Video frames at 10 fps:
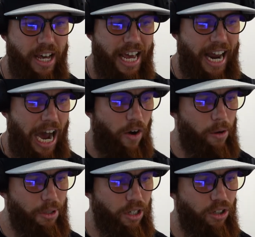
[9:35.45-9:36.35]
and how
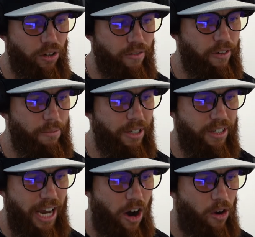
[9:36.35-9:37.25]
I'm going to learn from this
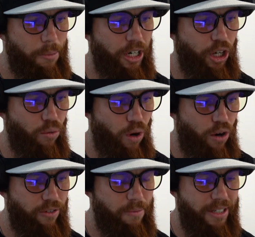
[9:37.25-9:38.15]
and how I'm going to
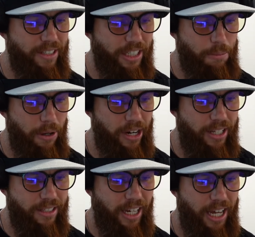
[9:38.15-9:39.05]
grow from this
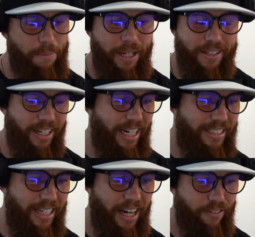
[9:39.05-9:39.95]
experience again because like I
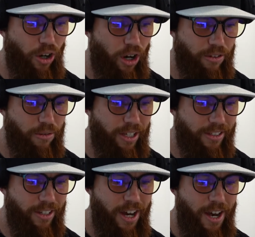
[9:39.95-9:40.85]
said I've gone through
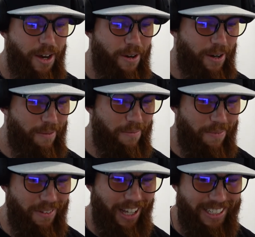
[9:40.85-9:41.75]
this
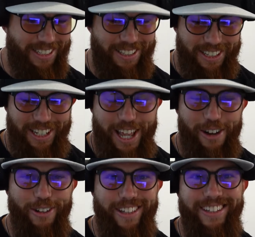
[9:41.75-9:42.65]
like
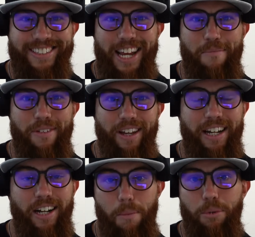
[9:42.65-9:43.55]
literally the same thing a
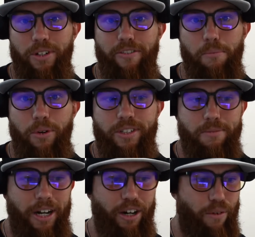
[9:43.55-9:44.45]
couple different points in
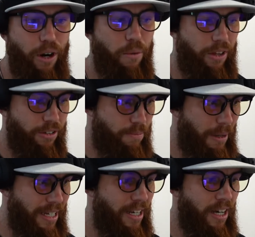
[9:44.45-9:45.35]
my career where there's
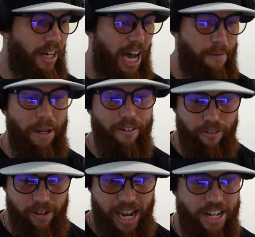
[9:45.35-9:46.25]
been I've been a
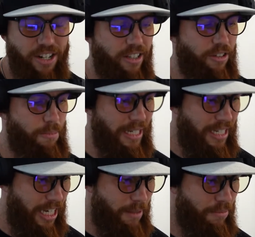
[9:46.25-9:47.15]
free agent, there's been
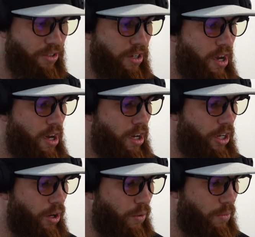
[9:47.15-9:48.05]
teams,
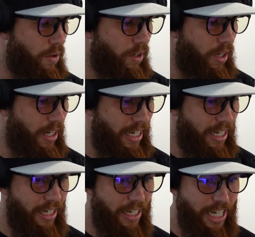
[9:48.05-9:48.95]
you know, uh,
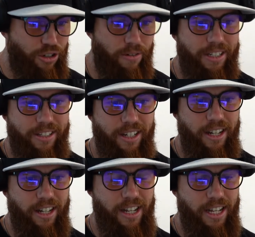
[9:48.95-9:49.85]
interested
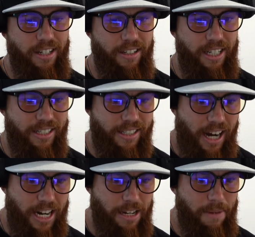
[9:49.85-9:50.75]
in, in in
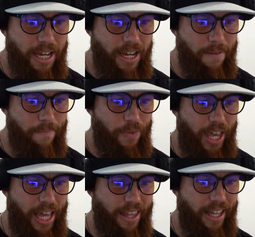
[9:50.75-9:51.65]
signing me
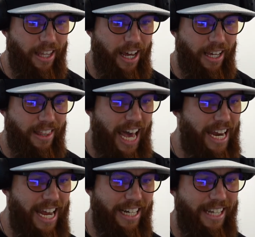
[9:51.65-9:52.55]
and then like
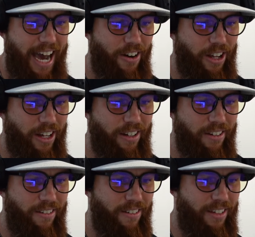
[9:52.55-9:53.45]
that next outing
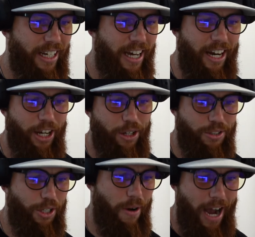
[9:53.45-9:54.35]
it kind of goes
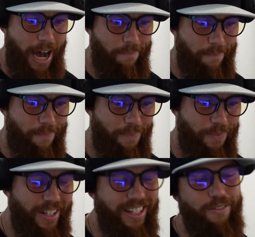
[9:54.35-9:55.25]
to crap.
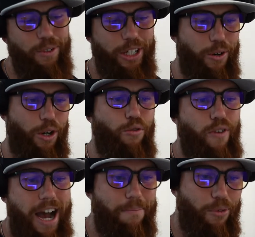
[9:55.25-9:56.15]
It doesn't really go to
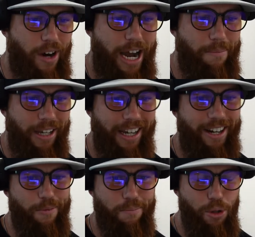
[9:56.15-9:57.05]
crap crap like I
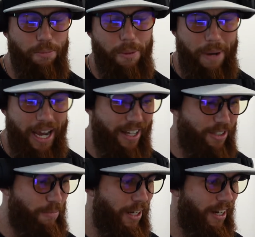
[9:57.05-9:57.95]
don't poop the
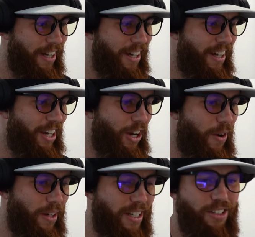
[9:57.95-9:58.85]
pants, but you
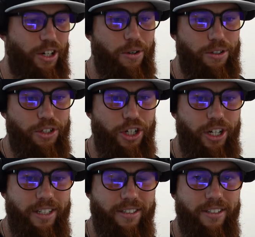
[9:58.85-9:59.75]
know, it doesn't go as good
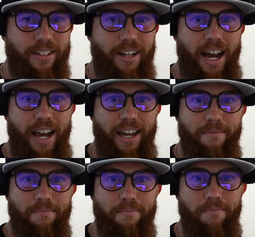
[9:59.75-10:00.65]
as I
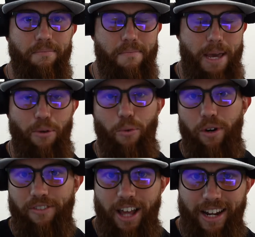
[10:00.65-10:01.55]
maybe would
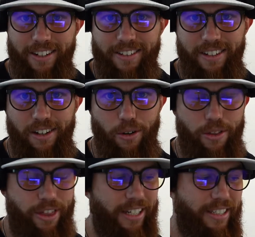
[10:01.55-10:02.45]
have liked, or
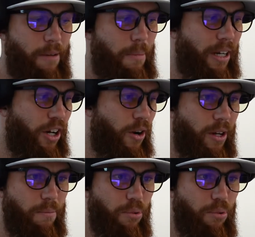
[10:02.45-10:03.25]
things had been going